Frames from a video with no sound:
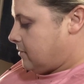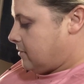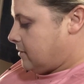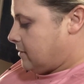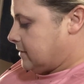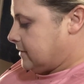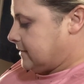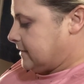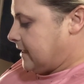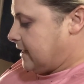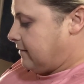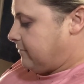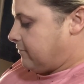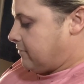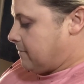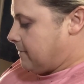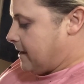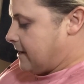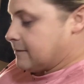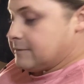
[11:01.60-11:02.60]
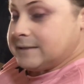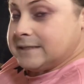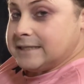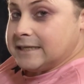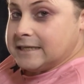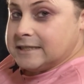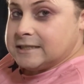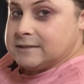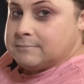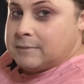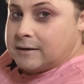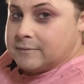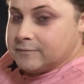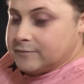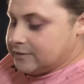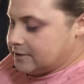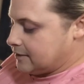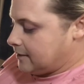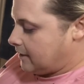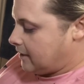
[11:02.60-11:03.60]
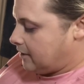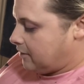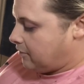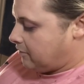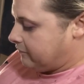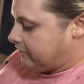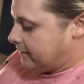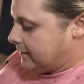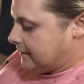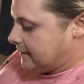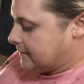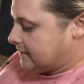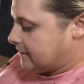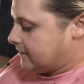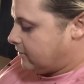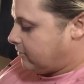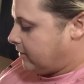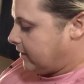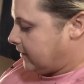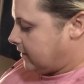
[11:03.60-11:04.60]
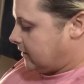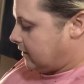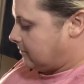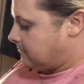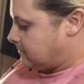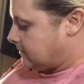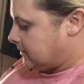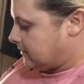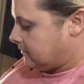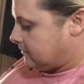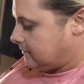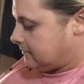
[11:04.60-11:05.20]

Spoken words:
I stayed for about 6 months, and then I fell into nightclubs